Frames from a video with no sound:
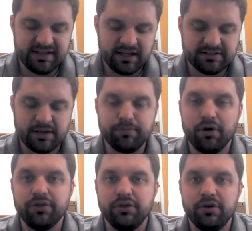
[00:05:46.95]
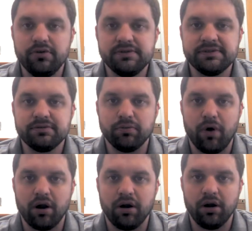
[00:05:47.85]
thing is they both use
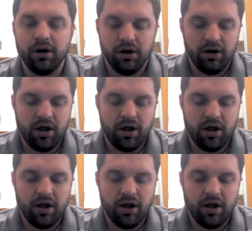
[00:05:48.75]
water